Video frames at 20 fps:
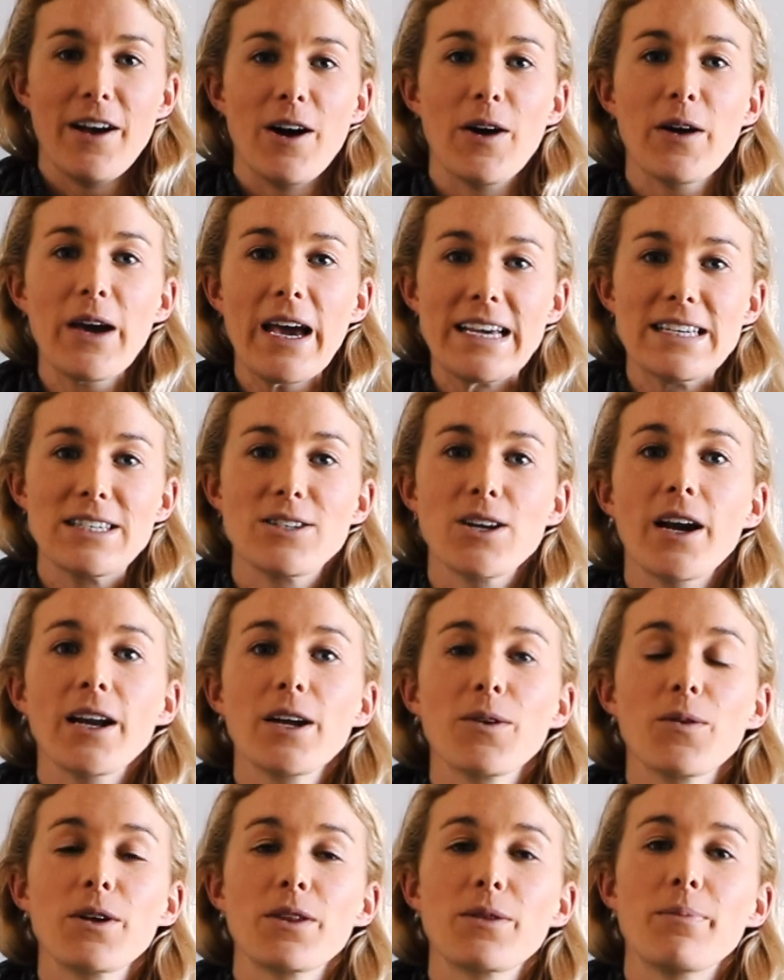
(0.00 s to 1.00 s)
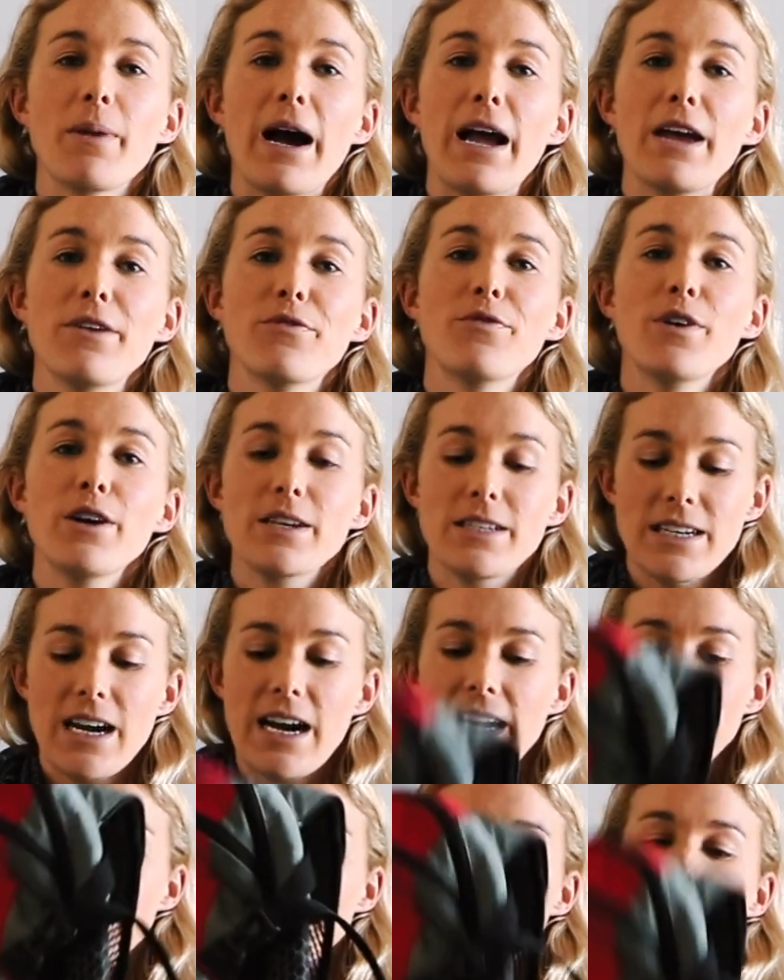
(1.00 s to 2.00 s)
Okay, starting with my first
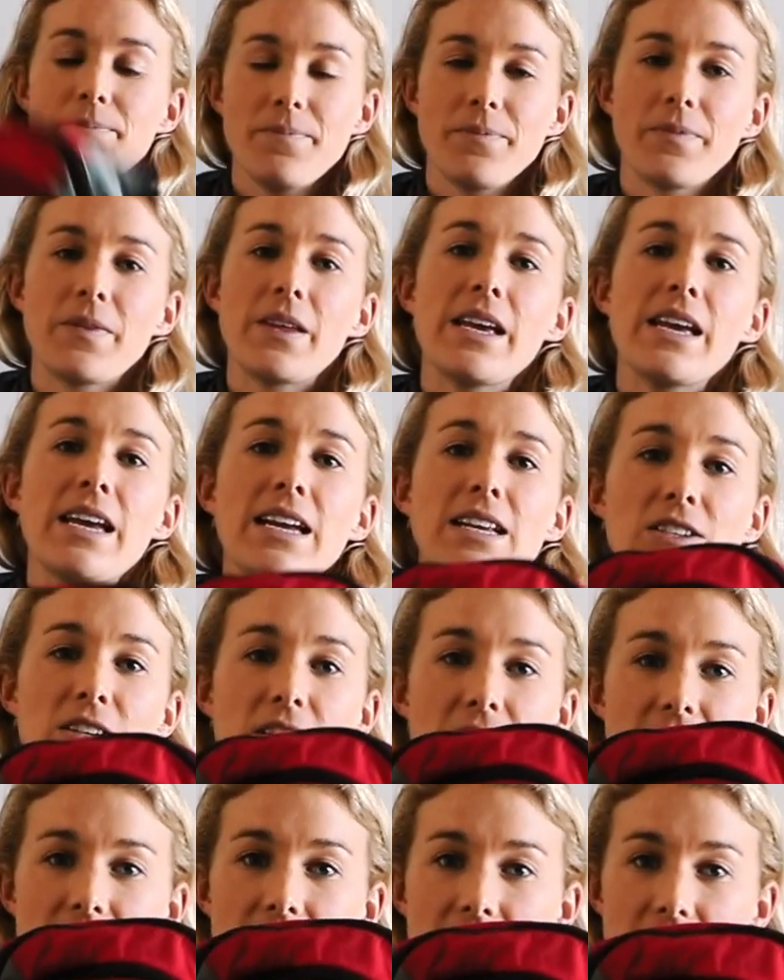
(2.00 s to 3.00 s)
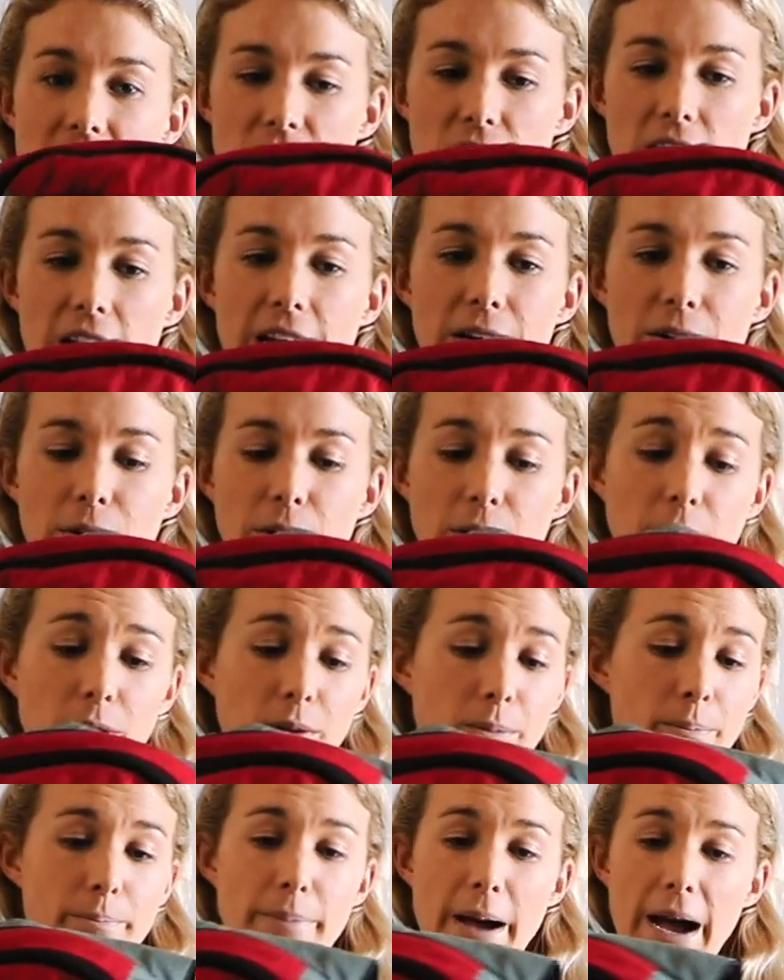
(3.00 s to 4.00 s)
item, just a
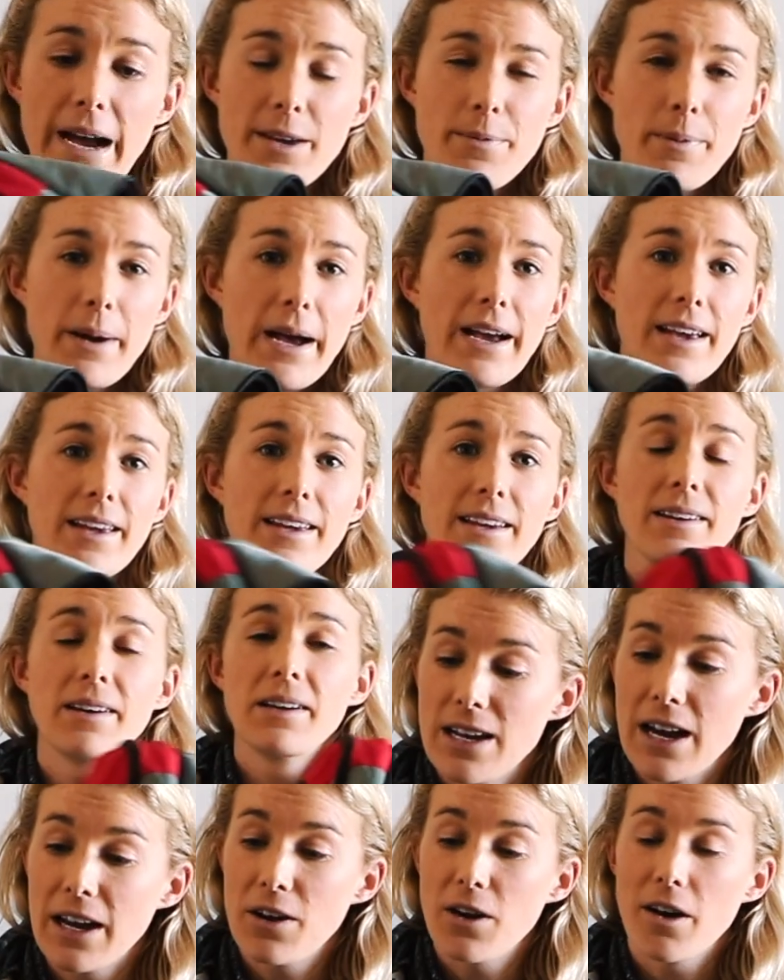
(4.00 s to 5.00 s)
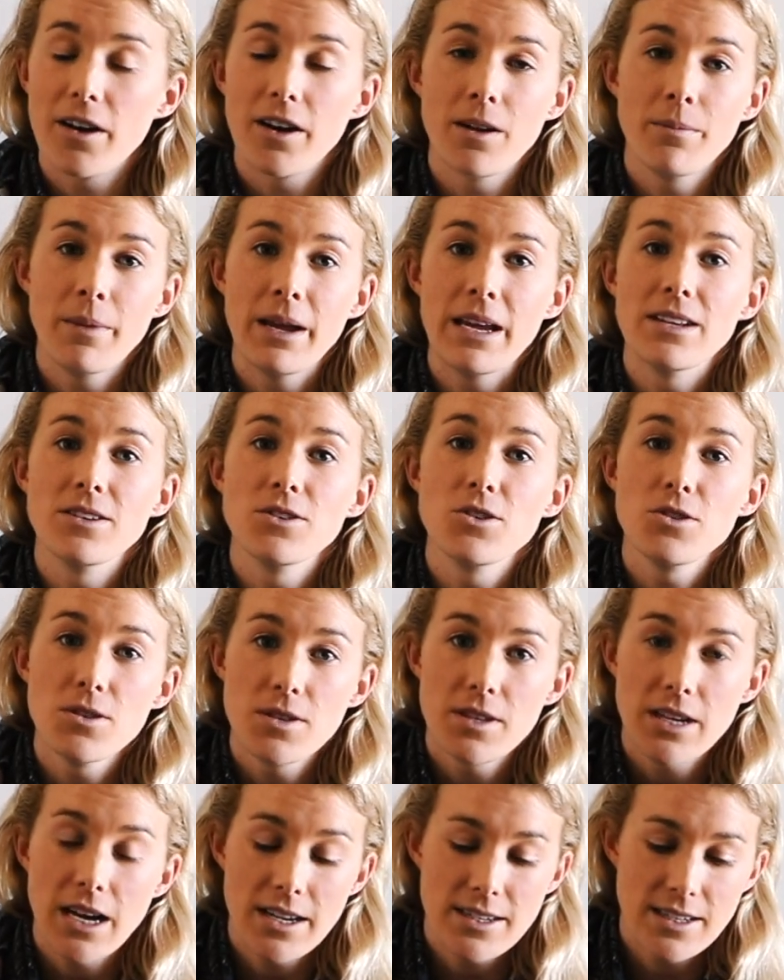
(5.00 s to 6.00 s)
general backpack. I got him in
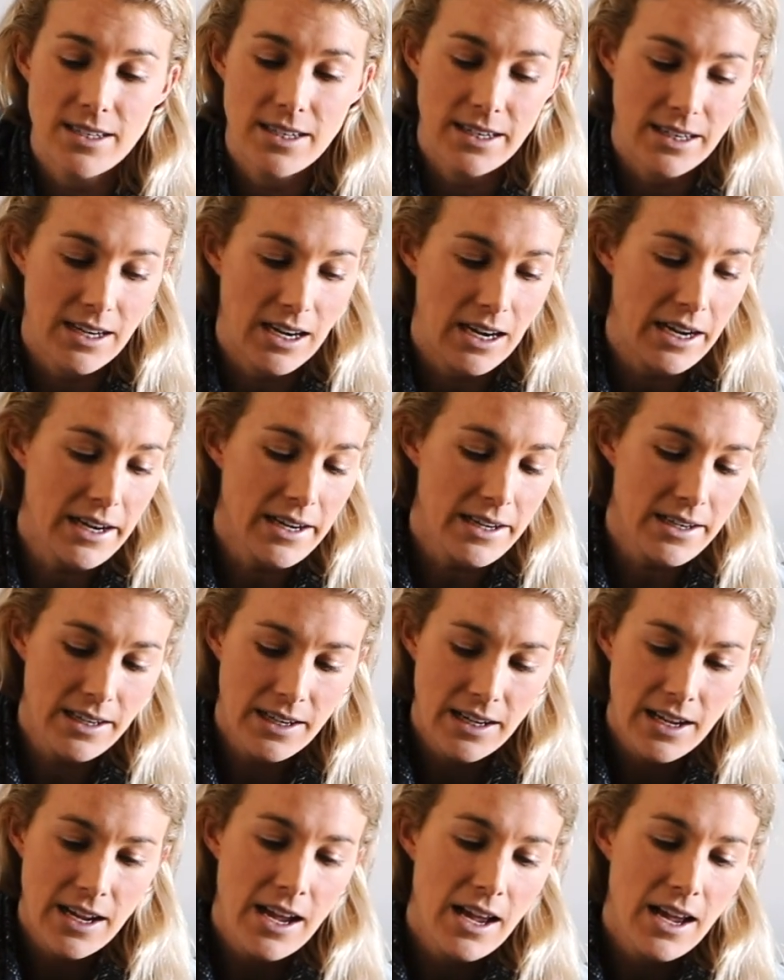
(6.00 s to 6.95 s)
2009.